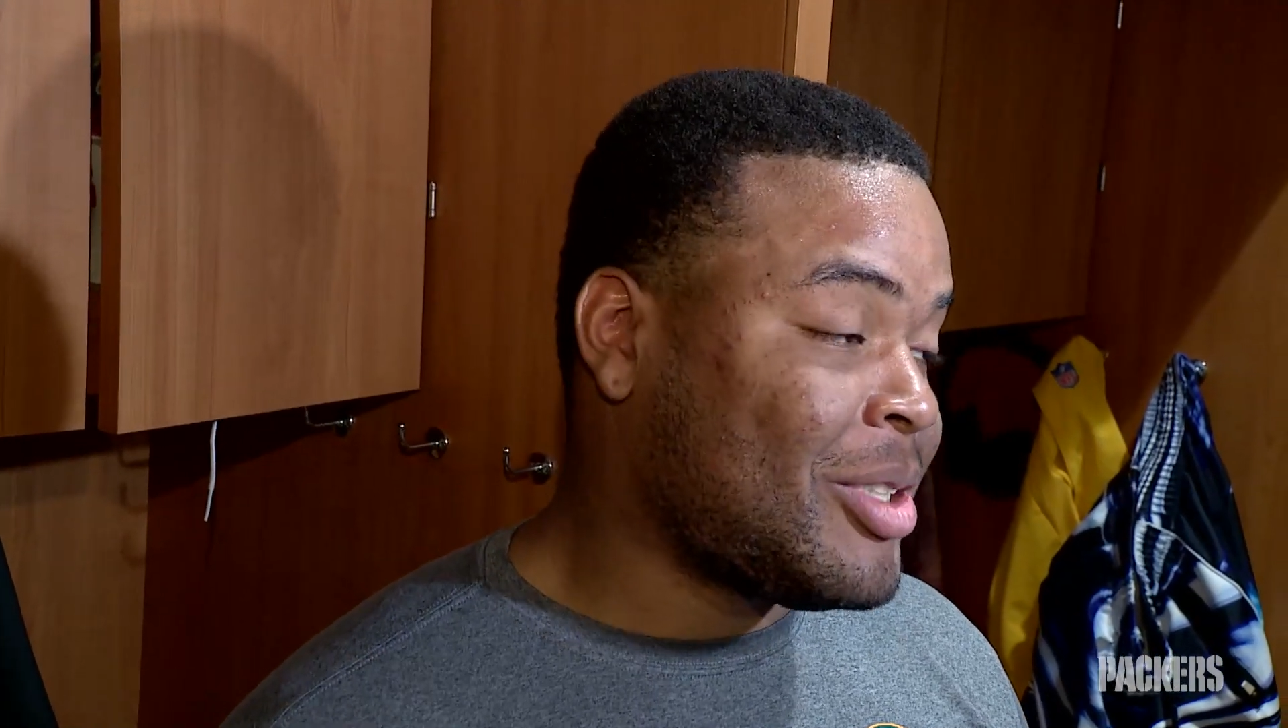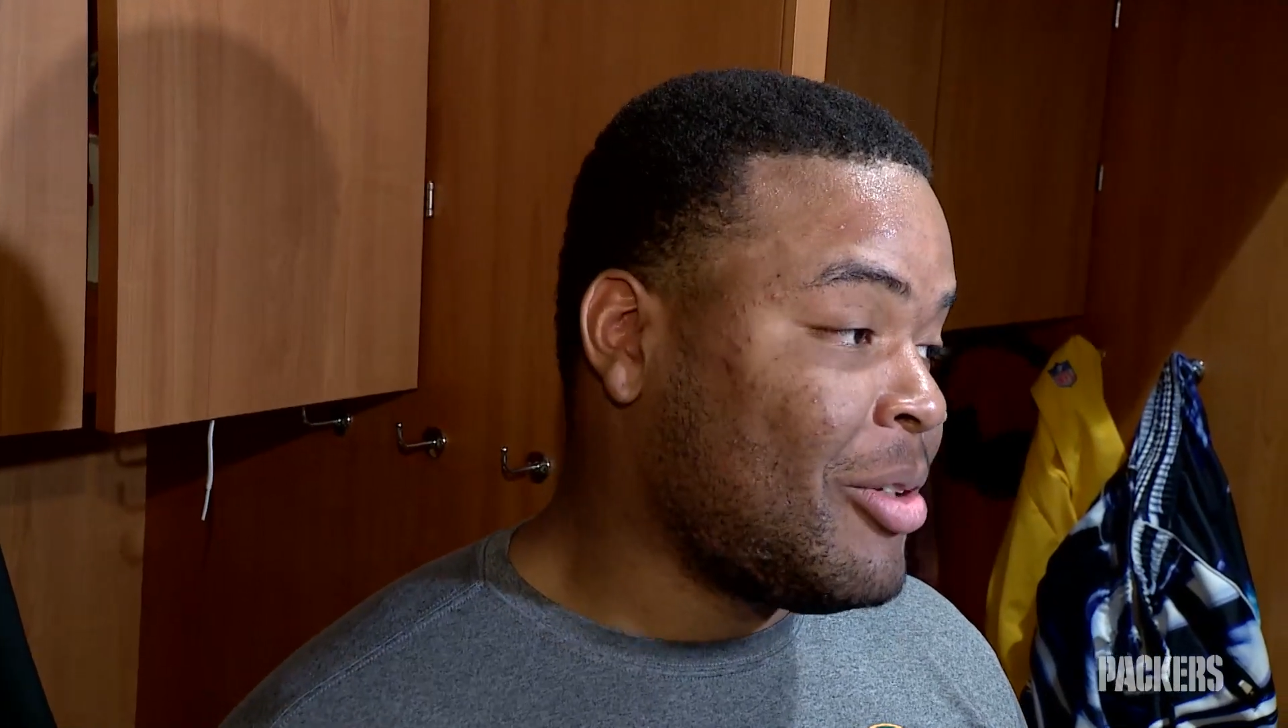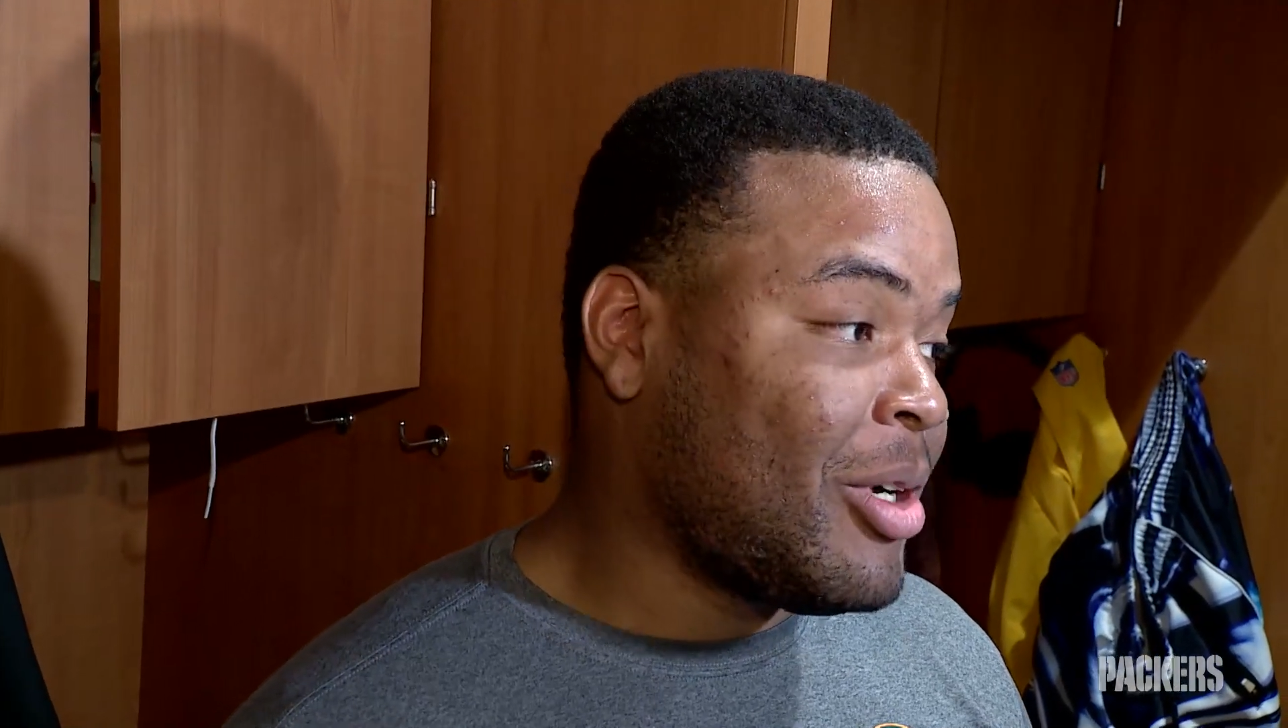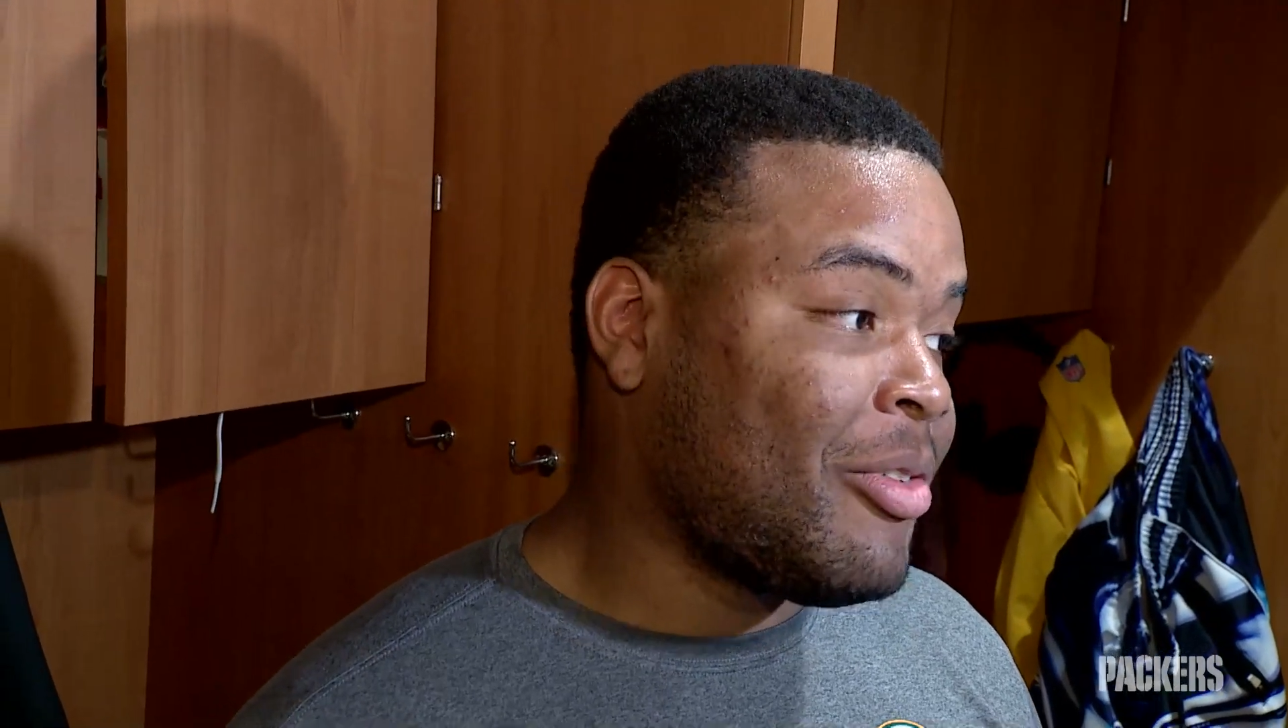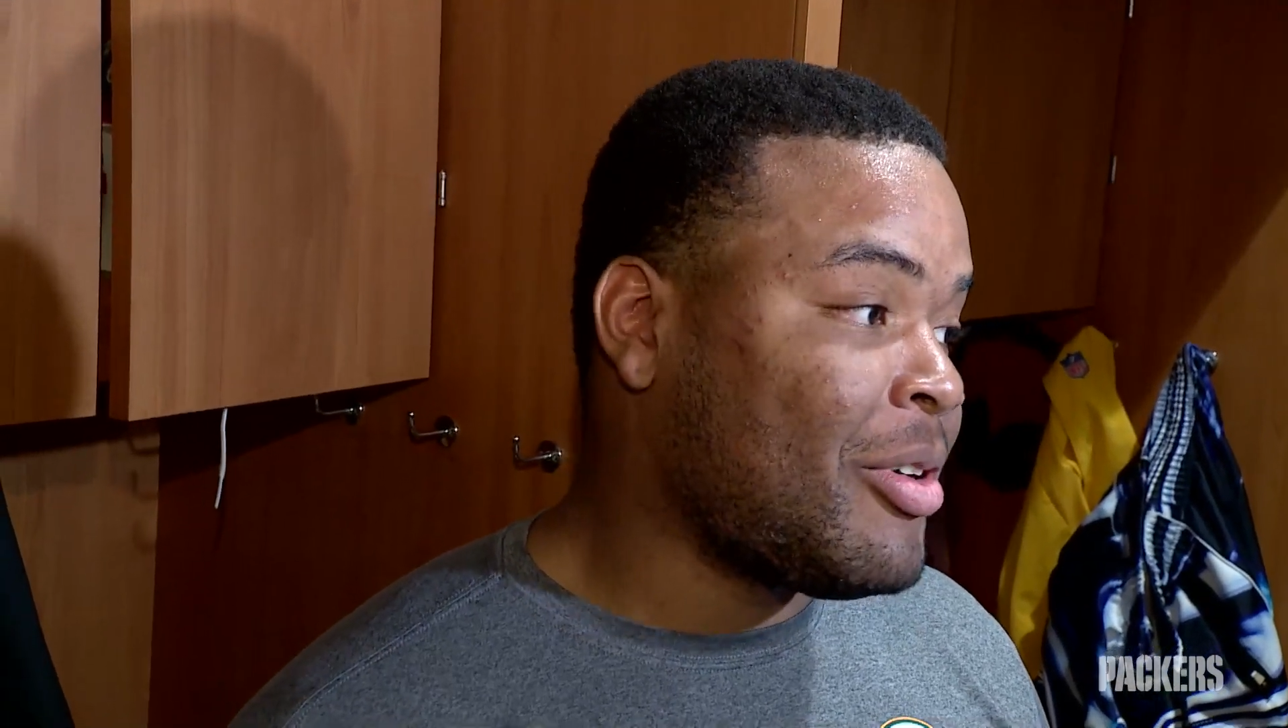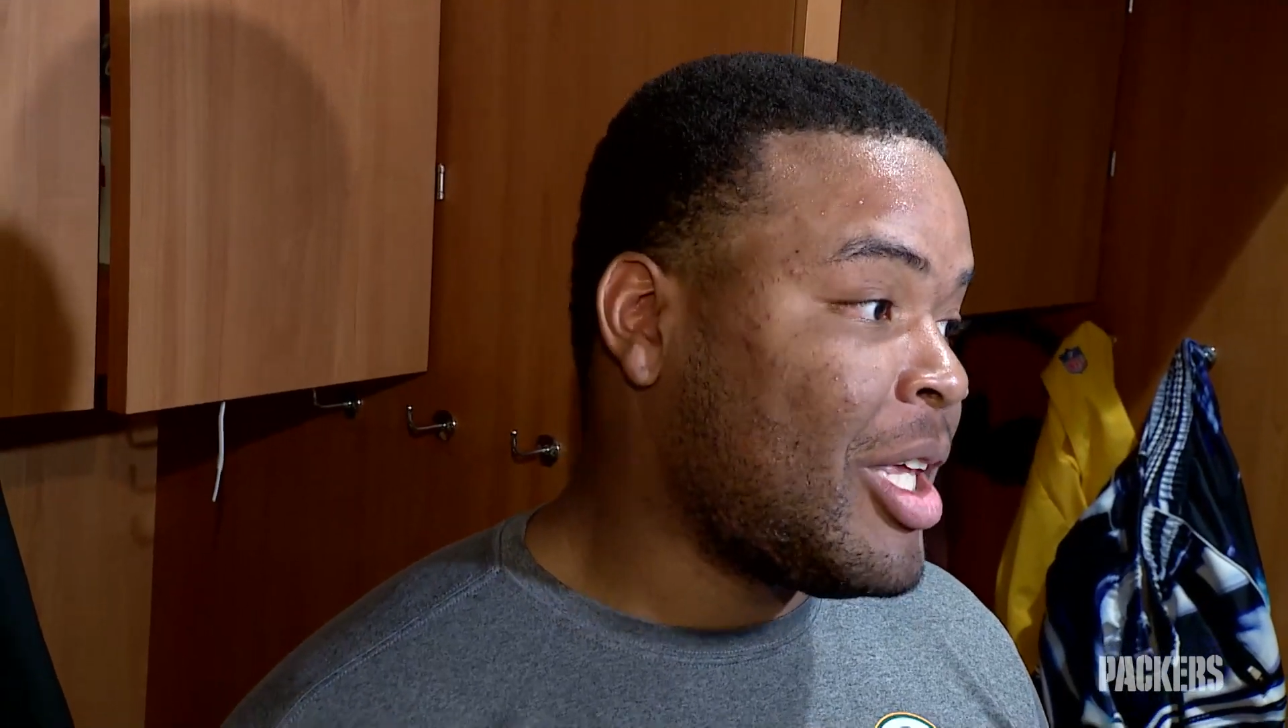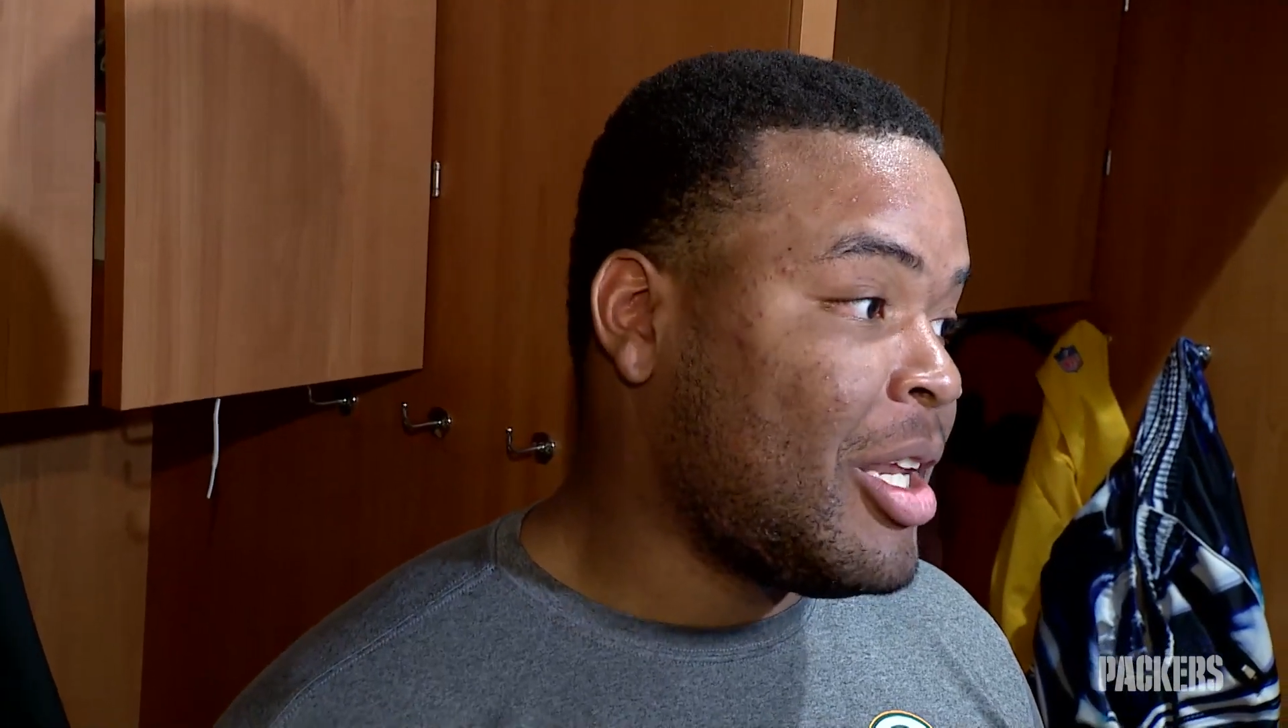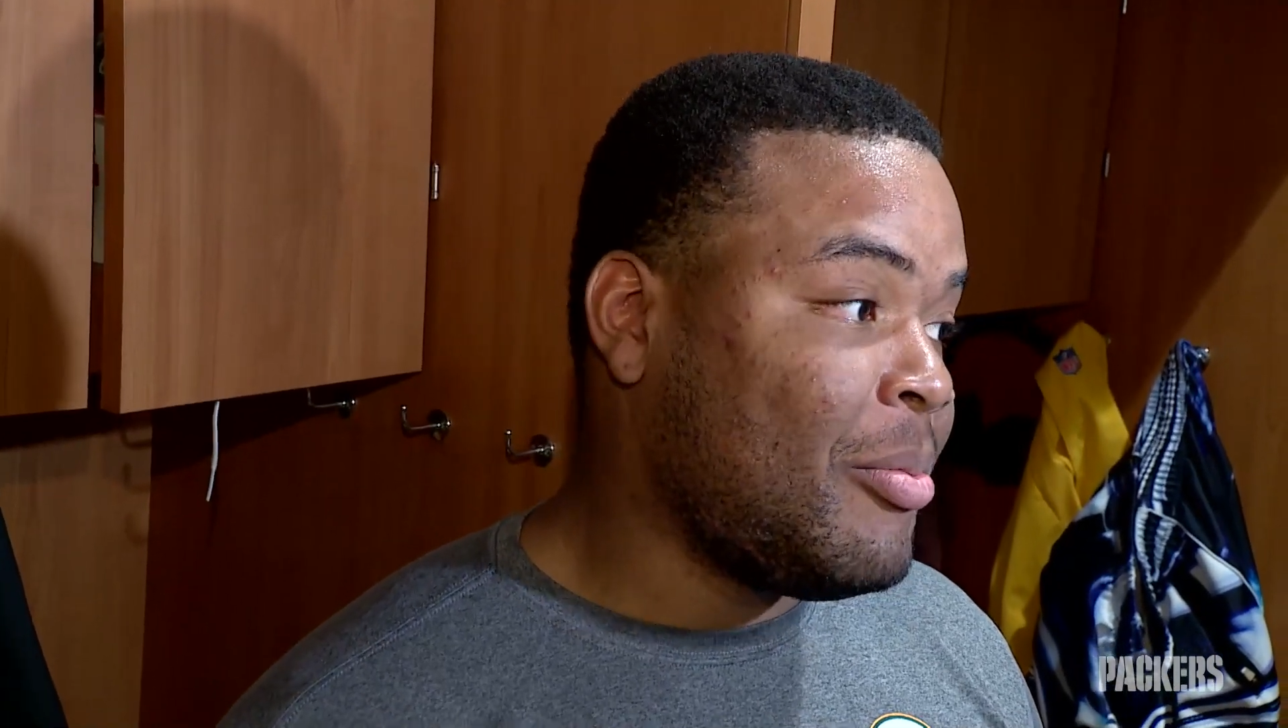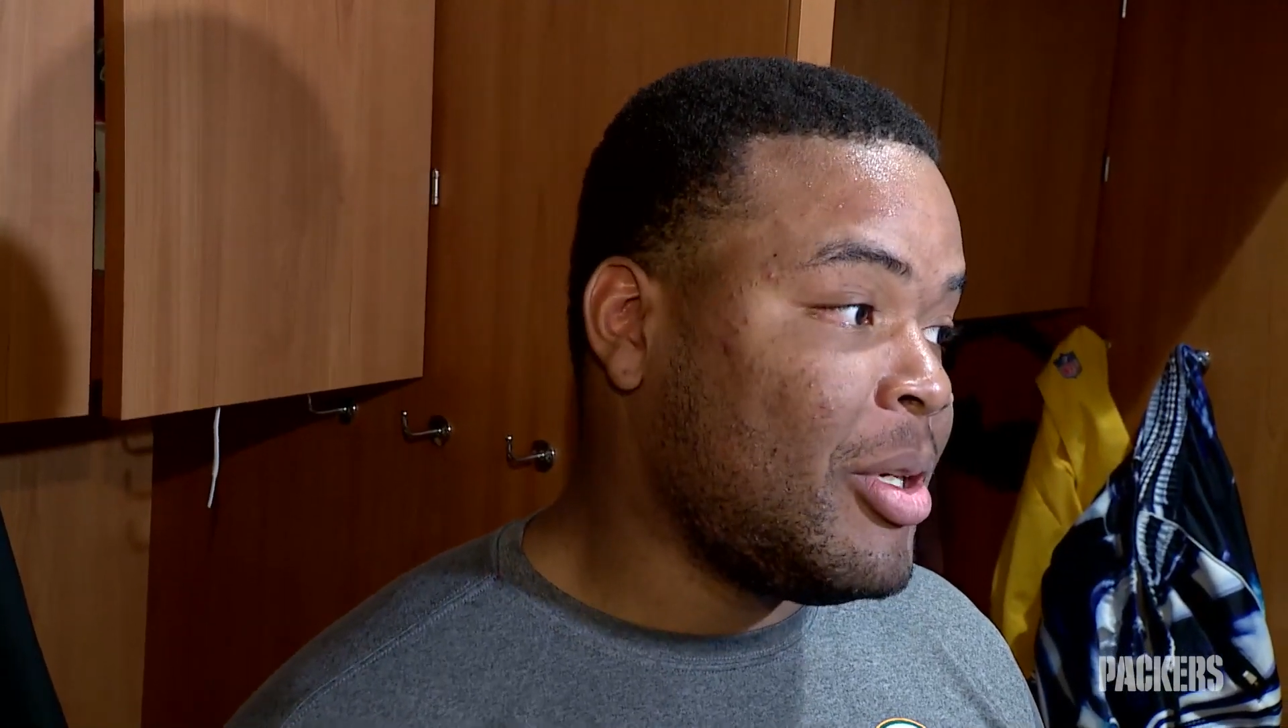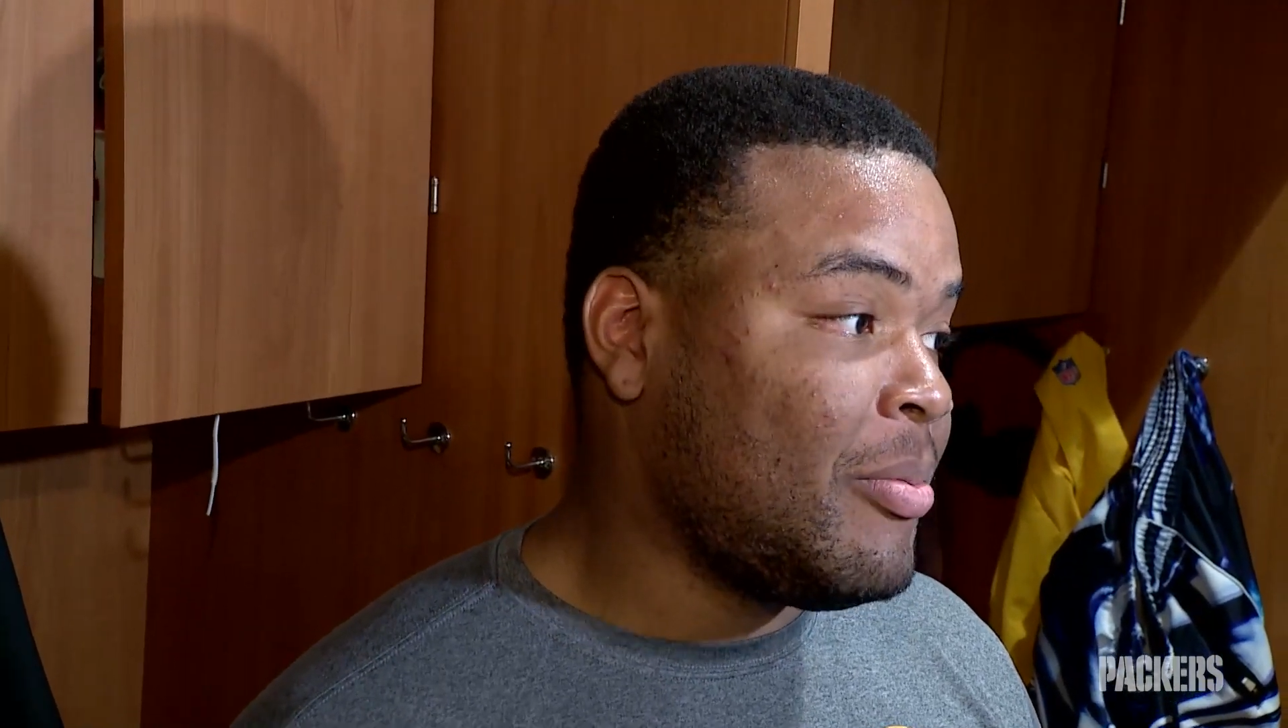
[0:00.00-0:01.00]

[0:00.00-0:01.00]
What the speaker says: play wherever they need me.